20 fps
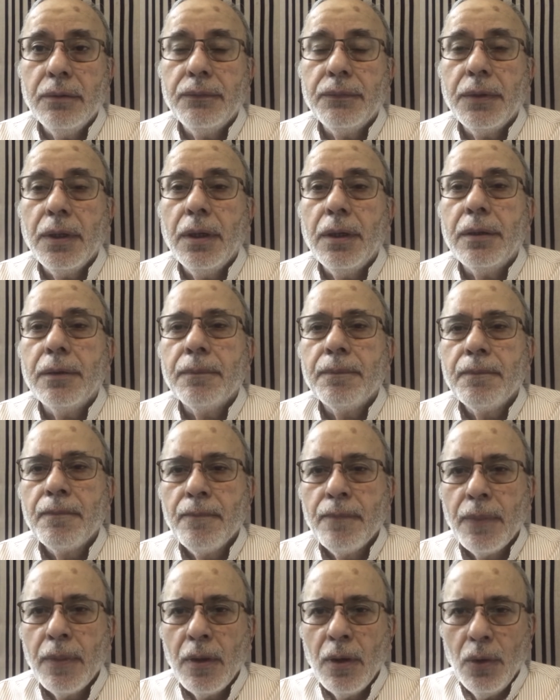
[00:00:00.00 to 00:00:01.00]
for
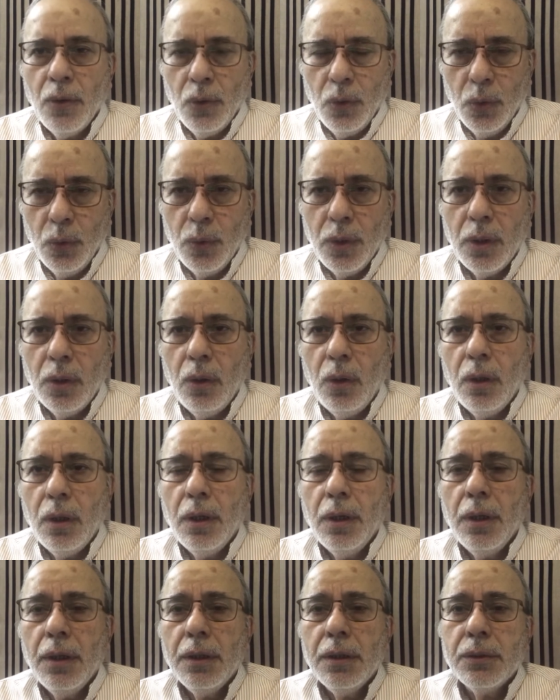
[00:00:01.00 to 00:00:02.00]

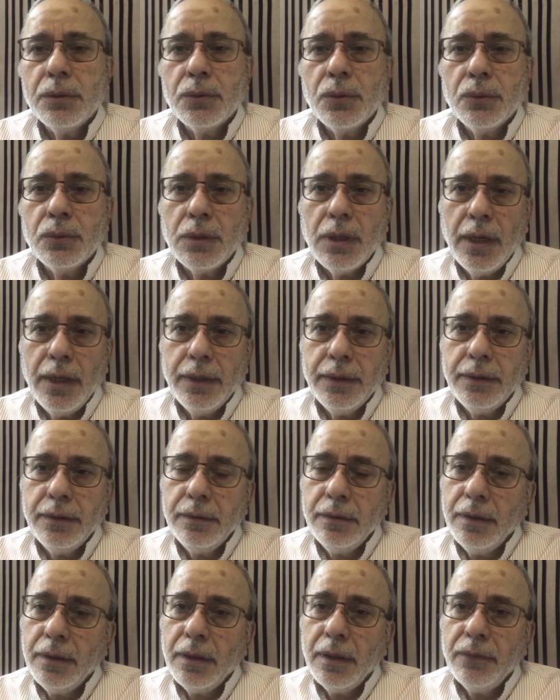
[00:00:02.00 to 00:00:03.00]
overall society.
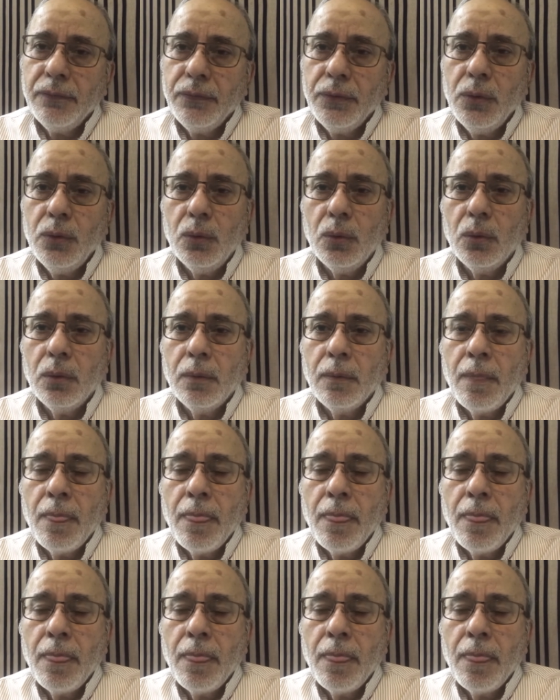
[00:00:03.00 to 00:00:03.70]
There are few.